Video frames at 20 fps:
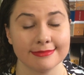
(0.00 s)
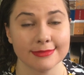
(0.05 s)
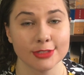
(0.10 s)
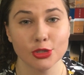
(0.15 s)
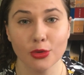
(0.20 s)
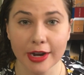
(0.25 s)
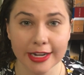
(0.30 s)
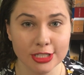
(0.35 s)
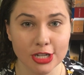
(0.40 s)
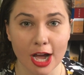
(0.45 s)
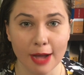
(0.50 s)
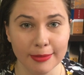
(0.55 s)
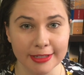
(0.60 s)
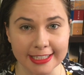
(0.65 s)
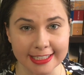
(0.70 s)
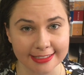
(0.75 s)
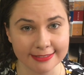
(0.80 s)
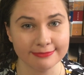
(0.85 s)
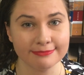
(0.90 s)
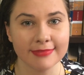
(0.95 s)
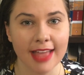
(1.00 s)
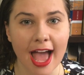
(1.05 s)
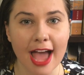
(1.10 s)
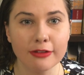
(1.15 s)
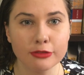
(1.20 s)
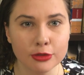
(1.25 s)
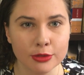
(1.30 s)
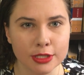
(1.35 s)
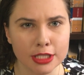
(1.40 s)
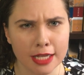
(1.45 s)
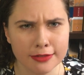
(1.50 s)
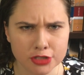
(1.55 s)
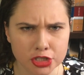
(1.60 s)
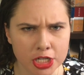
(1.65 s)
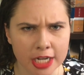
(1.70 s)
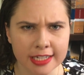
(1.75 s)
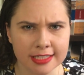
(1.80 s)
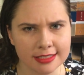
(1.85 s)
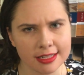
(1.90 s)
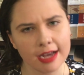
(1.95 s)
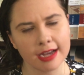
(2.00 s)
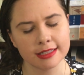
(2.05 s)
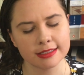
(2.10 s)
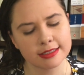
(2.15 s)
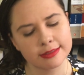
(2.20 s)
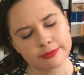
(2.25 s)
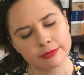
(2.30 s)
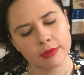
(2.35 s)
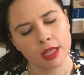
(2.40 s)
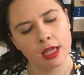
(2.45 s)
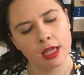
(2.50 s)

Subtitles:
It's a great topic. Everyone loves genocides.